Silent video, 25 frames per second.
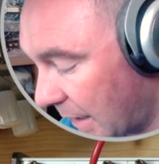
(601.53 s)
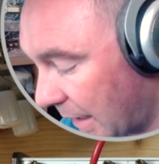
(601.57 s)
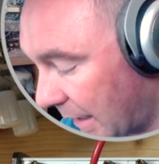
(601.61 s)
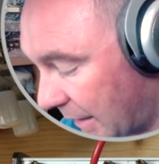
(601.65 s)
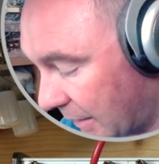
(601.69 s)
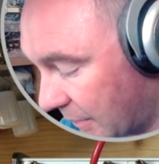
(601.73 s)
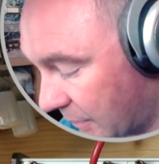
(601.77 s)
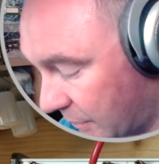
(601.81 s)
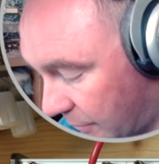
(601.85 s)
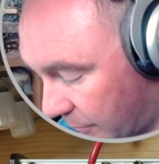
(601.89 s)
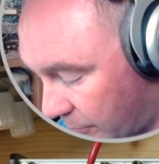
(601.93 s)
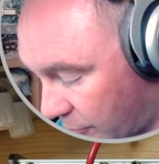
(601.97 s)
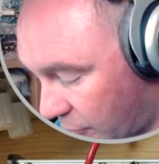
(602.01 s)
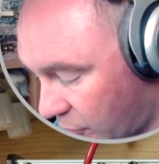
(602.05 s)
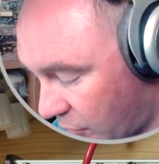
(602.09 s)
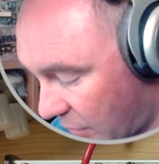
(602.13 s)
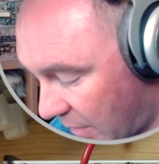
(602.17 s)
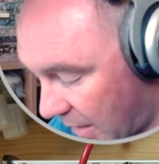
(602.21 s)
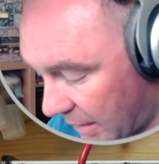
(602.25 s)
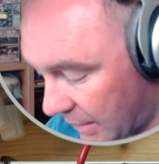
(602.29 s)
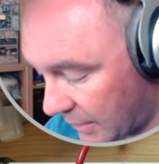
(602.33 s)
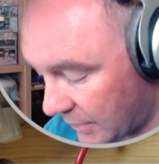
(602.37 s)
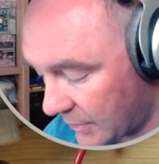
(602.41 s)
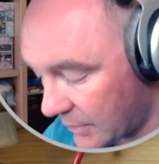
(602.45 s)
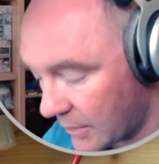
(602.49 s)
I can
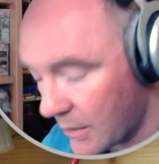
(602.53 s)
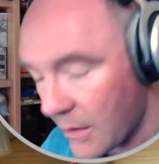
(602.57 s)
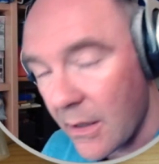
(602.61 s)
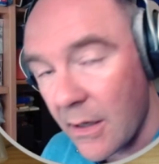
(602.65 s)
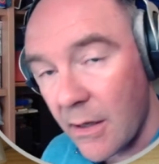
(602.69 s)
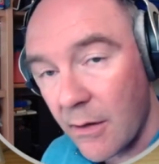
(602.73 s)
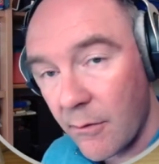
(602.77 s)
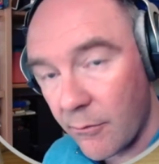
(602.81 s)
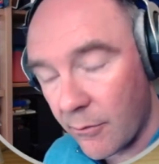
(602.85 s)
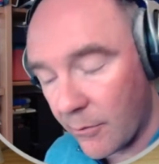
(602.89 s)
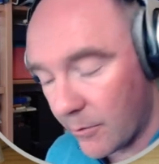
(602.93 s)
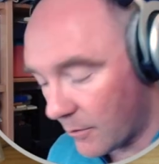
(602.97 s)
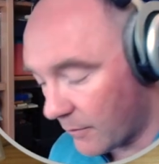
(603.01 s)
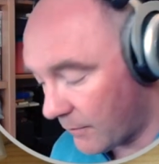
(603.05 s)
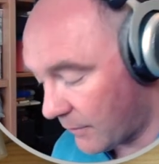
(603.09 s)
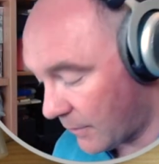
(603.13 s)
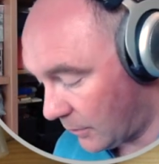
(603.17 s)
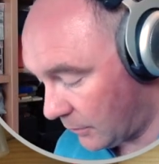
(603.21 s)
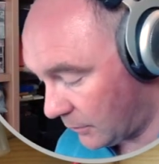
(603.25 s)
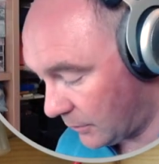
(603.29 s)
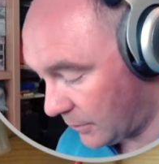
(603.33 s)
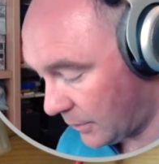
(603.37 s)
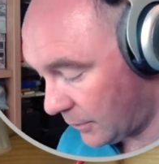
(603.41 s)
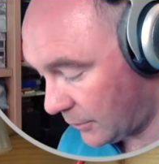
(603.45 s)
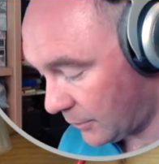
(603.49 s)
subtract from the
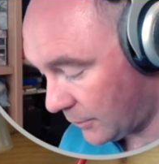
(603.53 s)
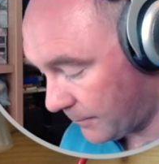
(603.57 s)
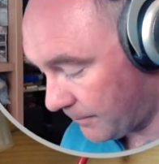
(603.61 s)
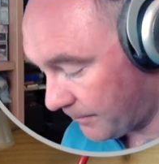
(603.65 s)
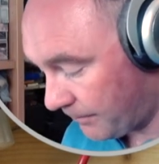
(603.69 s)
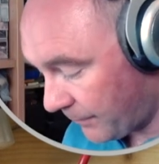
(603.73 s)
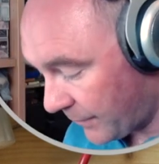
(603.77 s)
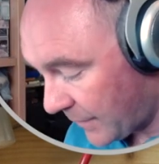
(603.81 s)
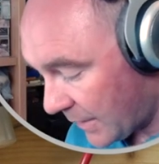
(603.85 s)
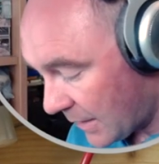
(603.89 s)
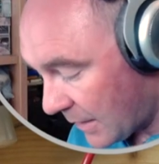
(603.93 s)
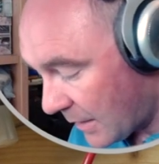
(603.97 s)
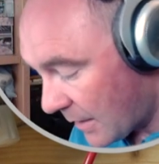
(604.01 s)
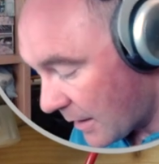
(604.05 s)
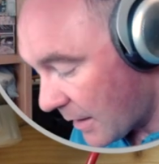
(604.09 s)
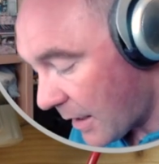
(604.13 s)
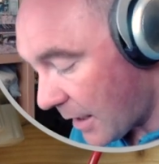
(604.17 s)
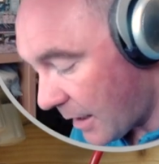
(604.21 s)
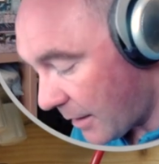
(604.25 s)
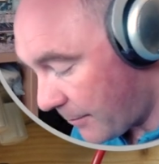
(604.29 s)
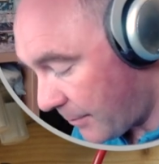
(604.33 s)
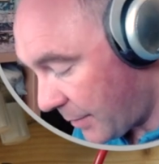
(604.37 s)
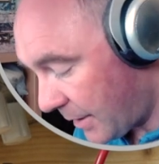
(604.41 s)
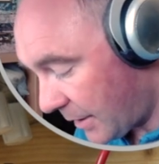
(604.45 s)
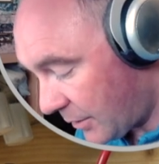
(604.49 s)
voltage.
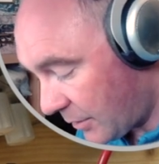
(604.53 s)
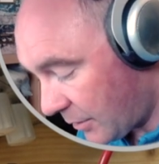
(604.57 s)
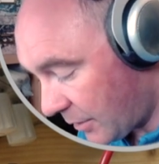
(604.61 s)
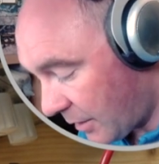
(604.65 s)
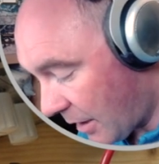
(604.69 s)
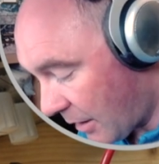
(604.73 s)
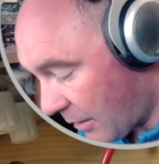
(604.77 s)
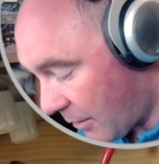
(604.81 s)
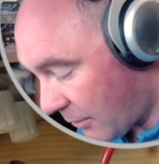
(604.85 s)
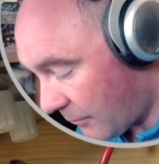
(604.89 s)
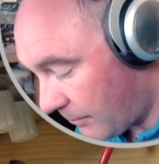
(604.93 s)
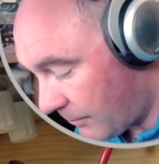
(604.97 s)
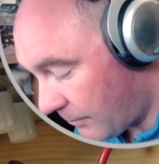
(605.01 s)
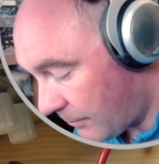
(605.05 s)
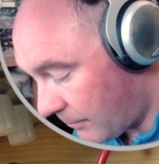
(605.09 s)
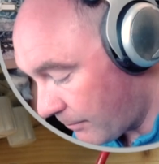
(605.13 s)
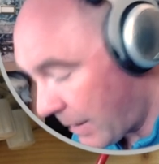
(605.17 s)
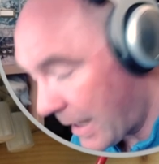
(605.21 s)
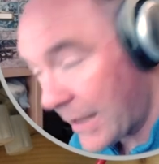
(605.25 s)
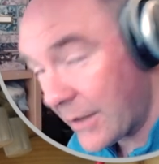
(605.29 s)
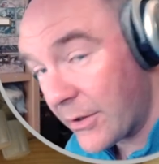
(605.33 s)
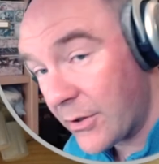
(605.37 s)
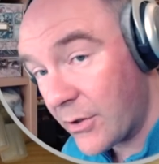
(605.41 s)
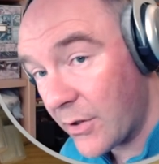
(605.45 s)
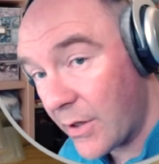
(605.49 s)
I'll patch
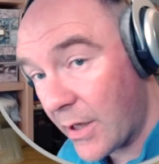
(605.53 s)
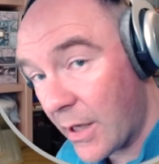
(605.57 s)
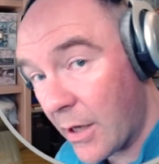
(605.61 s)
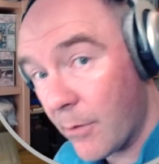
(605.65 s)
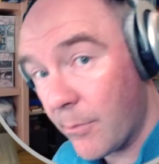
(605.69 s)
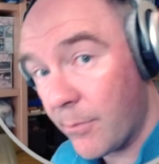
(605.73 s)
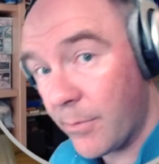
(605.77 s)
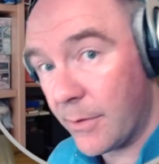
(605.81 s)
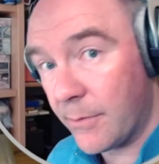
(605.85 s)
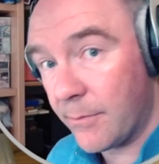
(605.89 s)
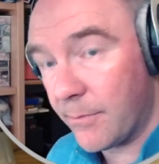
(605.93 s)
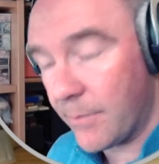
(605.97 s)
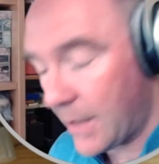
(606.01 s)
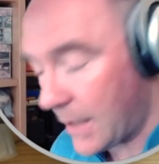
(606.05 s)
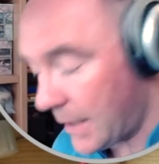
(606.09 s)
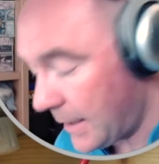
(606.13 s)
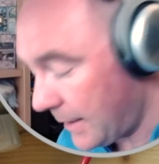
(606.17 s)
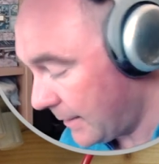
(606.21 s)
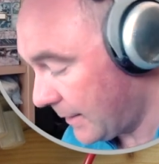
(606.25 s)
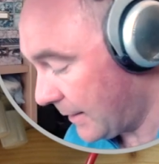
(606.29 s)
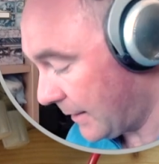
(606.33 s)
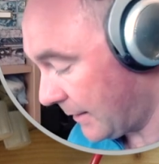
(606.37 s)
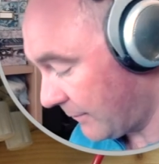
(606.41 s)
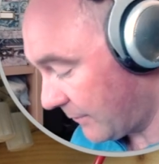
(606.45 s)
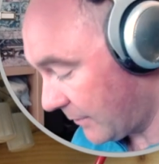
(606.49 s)
the output
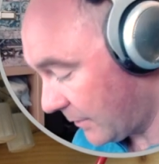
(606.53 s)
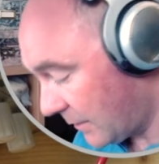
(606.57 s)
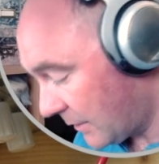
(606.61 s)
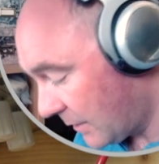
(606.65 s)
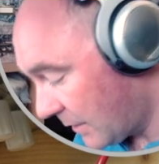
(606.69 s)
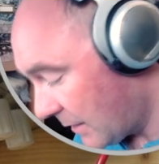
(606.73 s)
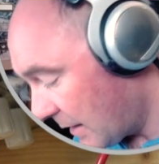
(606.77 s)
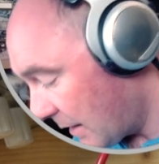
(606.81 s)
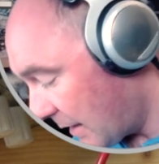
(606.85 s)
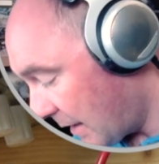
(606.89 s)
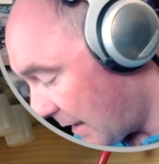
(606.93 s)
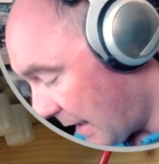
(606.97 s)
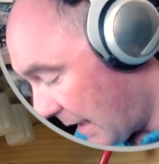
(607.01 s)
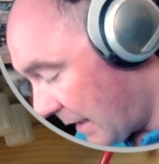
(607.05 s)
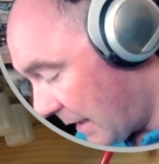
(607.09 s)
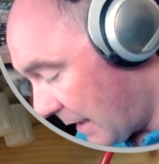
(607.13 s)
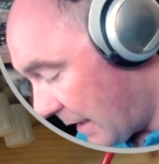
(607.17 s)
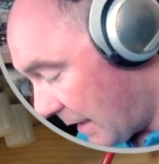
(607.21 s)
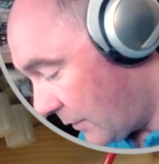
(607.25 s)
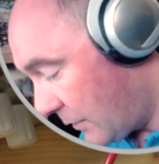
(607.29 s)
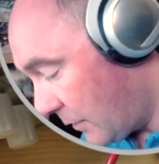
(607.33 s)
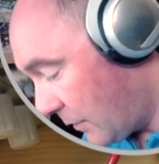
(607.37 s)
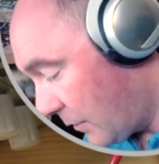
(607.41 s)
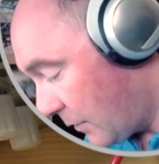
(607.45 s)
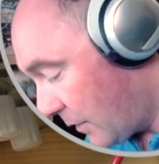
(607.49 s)
B even
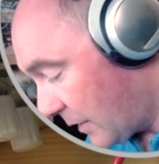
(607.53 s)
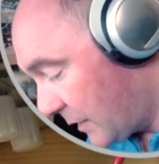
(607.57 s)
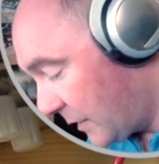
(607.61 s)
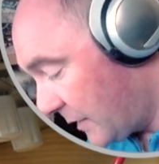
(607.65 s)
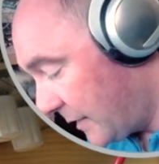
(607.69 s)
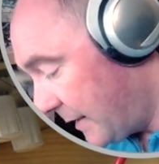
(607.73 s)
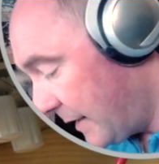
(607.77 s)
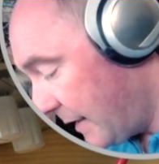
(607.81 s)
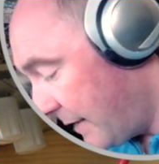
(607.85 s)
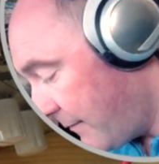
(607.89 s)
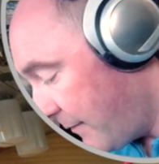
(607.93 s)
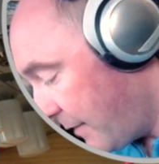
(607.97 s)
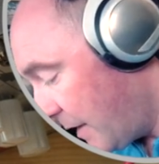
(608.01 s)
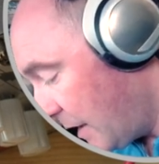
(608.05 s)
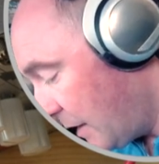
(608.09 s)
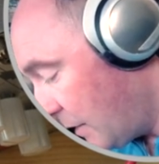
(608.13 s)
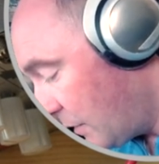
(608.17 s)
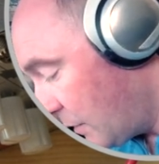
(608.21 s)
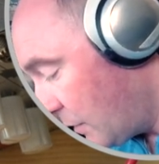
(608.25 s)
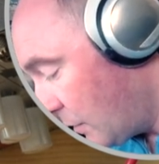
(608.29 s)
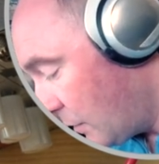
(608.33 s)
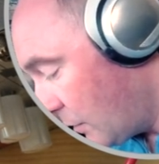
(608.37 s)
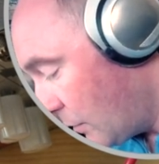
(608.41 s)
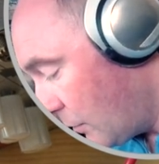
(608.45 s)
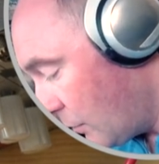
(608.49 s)
into the
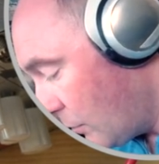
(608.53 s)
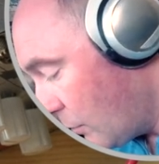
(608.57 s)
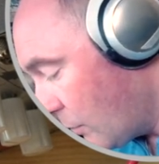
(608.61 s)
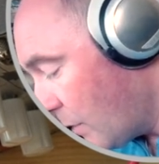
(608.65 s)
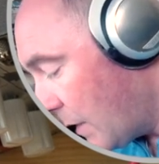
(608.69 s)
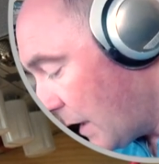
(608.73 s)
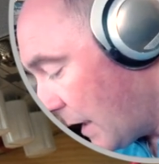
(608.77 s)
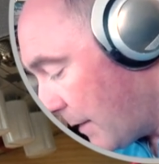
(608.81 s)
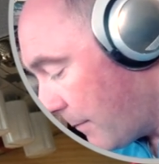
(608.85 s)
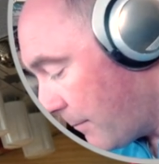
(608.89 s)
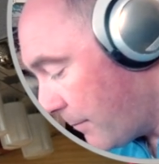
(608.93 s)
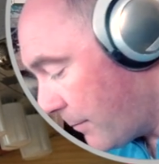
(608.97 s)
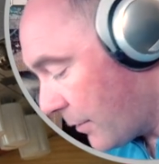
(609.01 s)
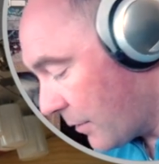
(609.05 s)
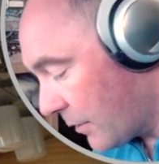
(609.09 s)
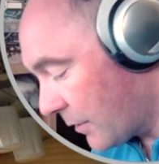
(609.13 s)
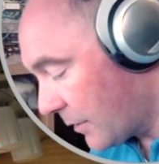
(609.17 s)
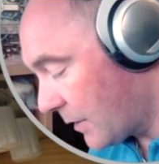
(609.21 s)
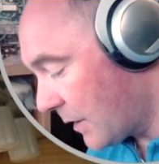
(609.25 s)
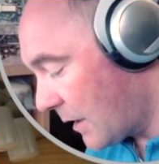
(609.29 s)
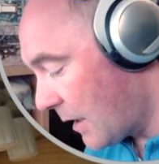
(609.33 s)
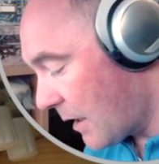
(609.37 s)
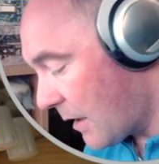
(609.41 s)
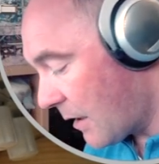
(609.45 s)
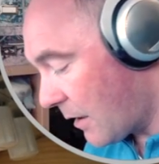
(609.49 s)
CV2
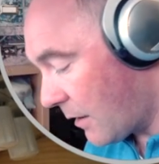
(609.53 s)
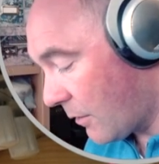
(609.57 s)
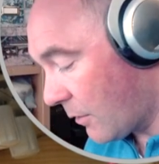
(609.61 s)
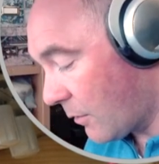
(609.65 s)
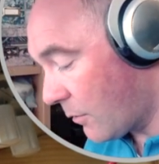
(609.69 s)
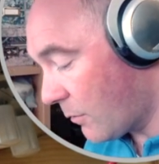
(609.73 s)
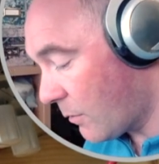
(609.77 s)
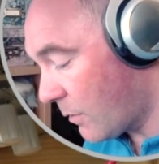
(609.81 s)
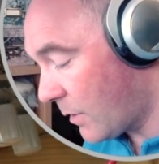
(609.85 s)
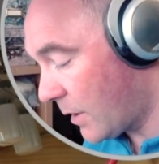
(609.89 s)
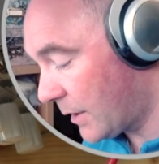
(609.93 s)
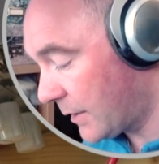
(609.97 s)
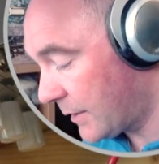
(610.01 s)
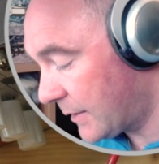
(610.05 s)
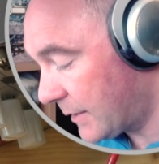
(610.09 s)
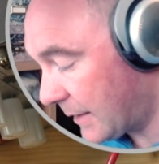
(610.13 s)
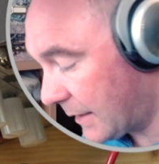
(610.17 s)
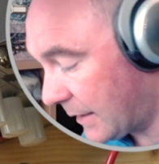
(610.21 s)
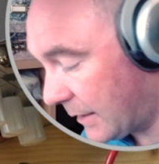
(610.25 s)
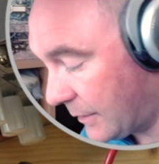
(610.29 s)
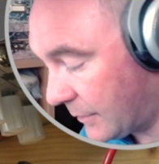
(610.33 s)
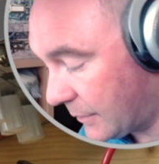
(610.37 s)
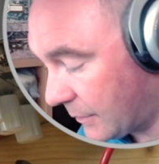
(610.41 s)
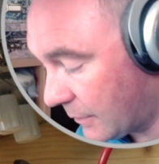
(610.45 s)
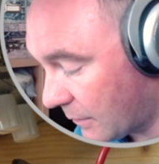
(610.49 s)
input on
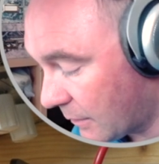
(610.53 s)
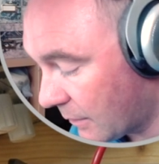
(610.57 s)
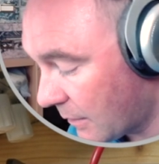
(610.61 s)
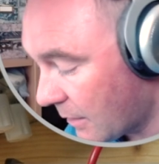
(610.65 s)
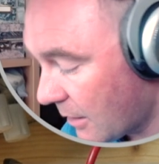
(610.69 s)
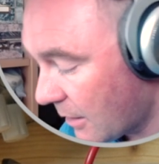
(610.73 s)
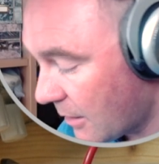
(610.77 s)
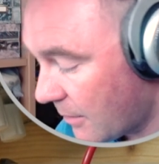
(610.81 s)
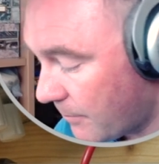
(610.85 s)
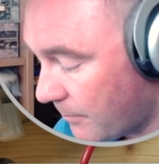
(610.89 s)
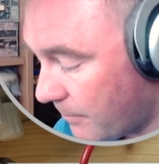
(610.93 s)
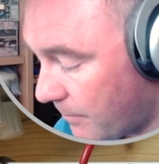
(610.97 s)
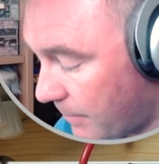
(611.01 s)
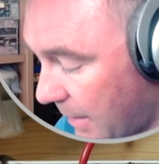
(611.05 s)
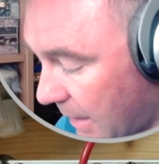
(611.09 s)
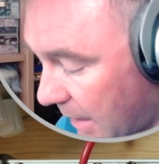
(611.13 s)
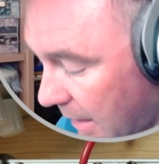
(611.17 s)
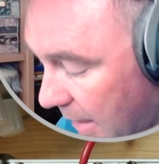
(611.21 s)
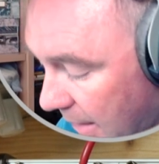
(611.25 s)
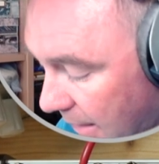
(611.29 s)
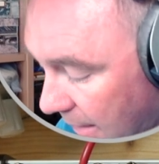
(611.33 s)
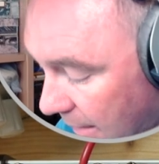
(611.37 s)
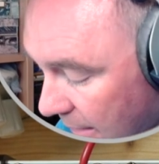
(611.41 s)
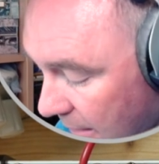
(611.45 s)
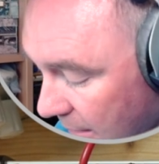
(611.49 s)
quantiser
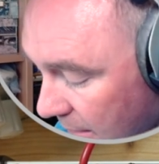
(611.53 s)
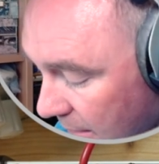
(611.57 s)
B.